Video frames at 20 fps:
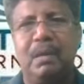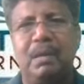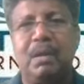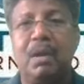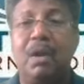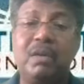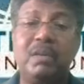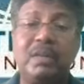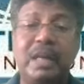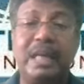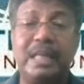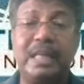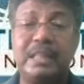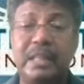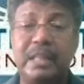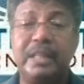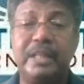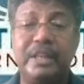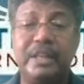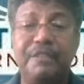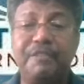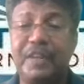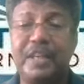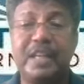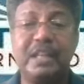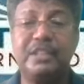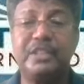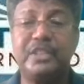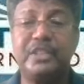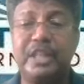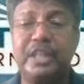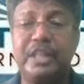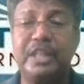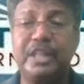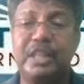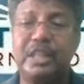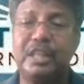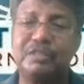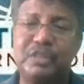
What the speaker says: Not like the difficult technique